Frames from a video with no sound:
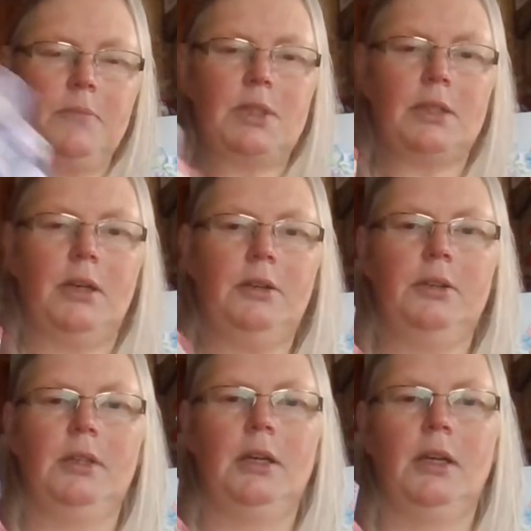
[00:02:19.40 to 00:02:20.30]
So
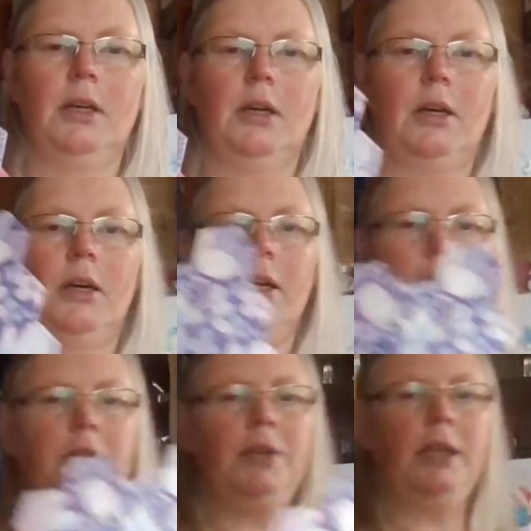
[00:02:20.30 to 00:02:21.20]

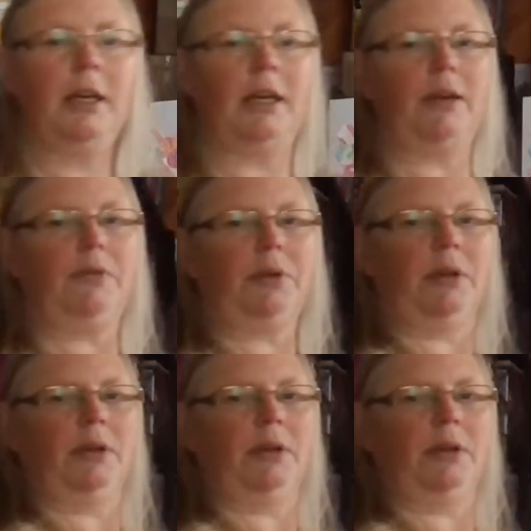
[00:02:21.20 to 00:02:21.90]
I only have